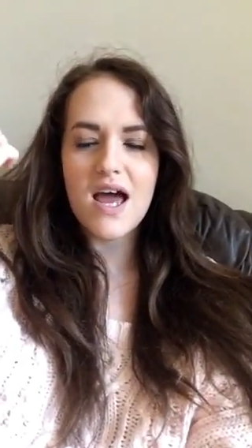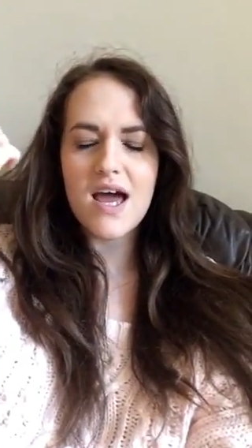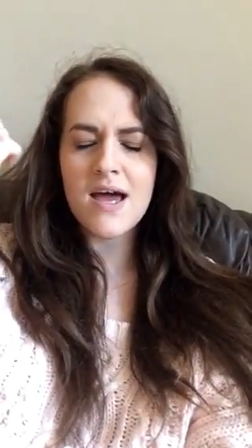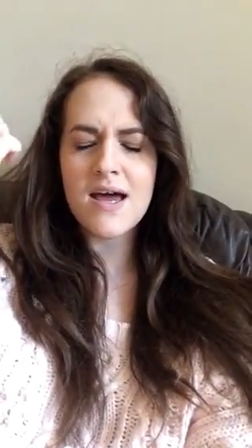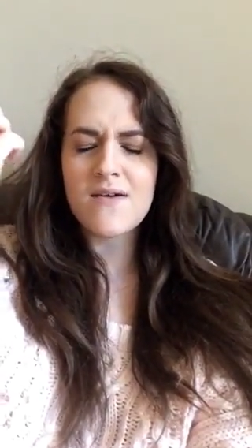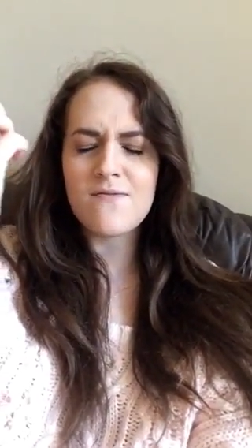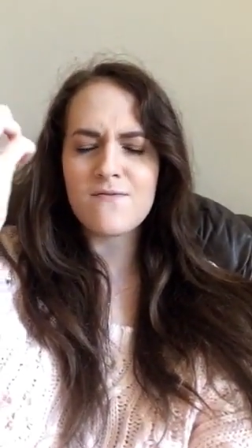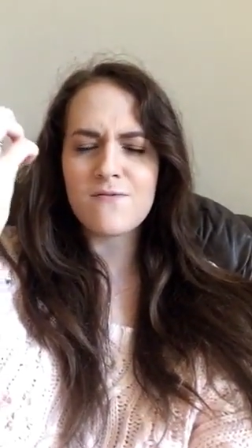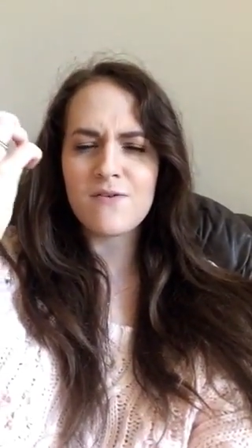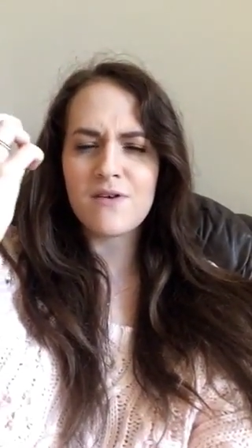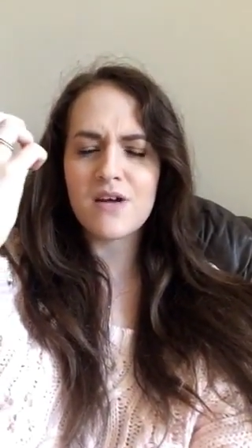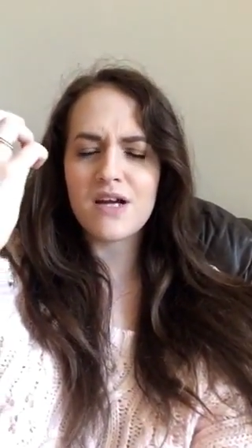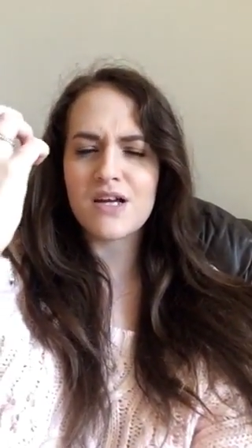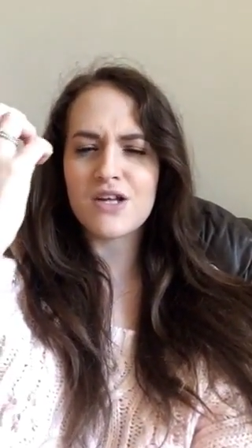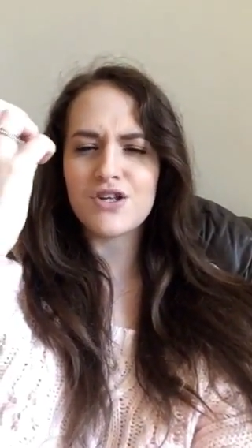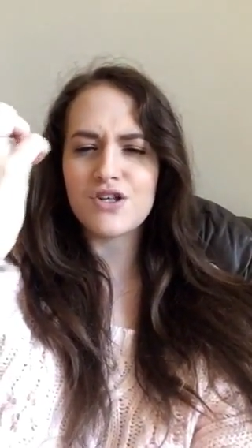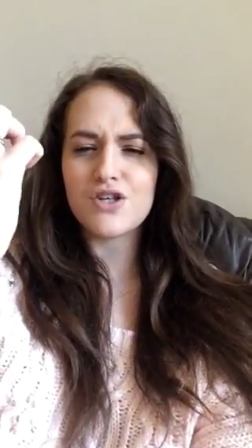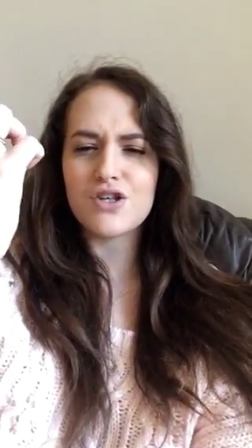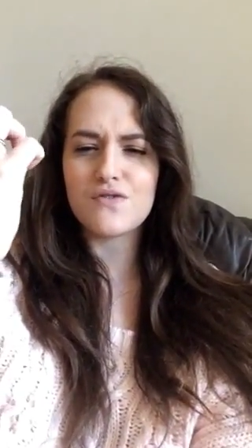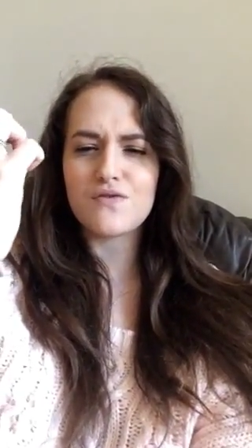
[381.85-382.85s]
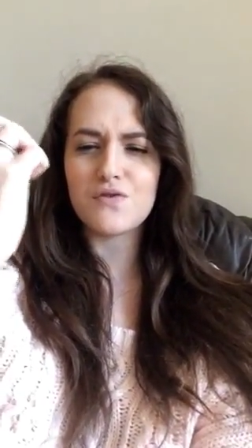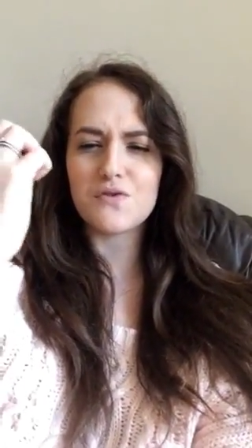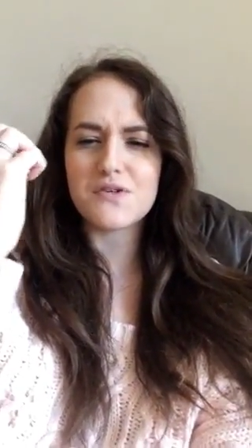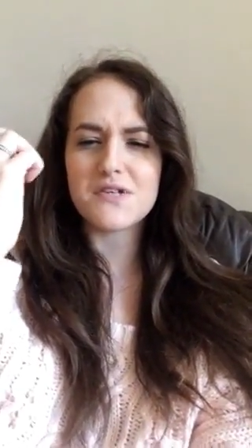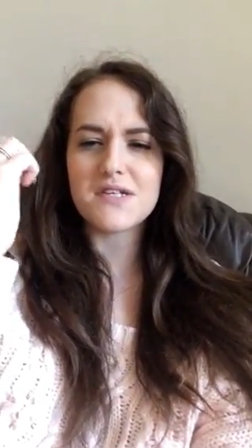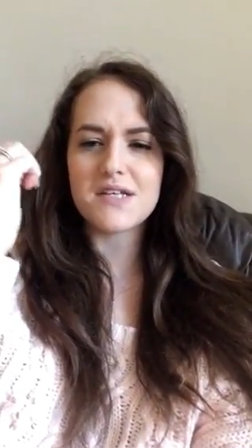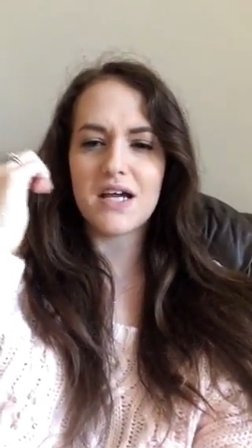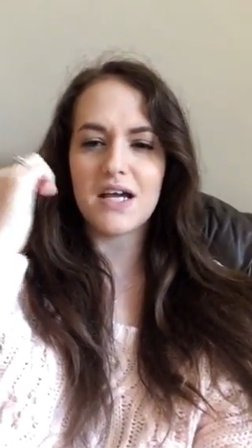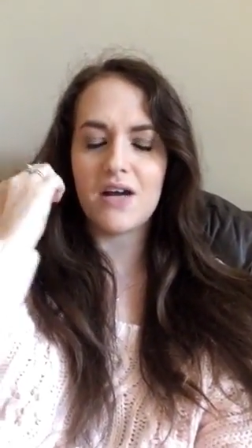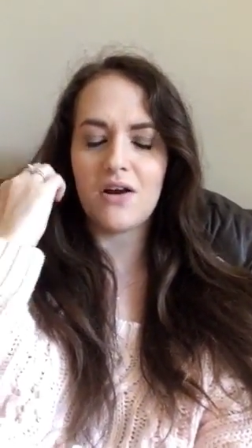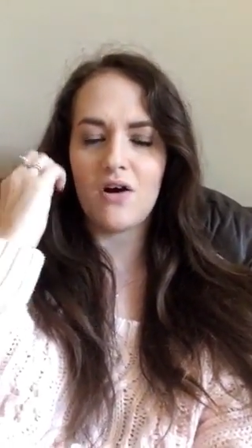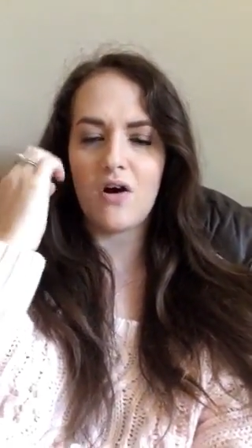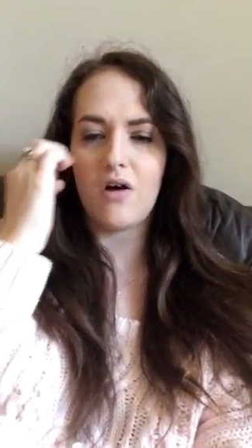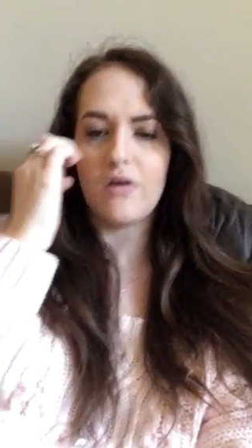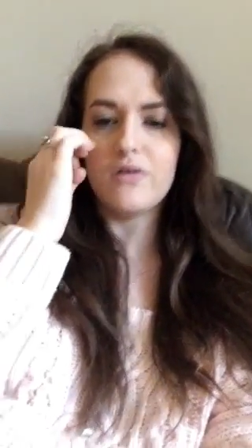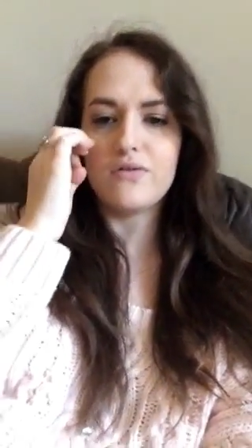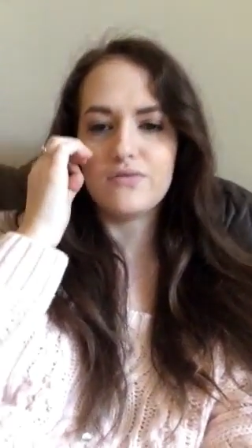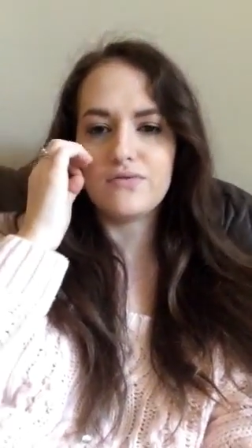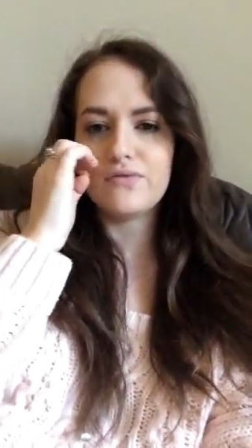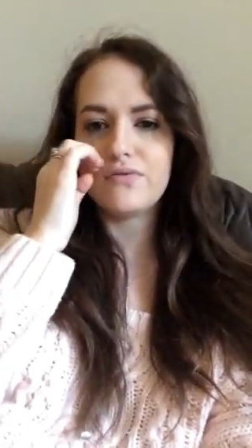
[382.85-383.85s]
every inch of your skin off.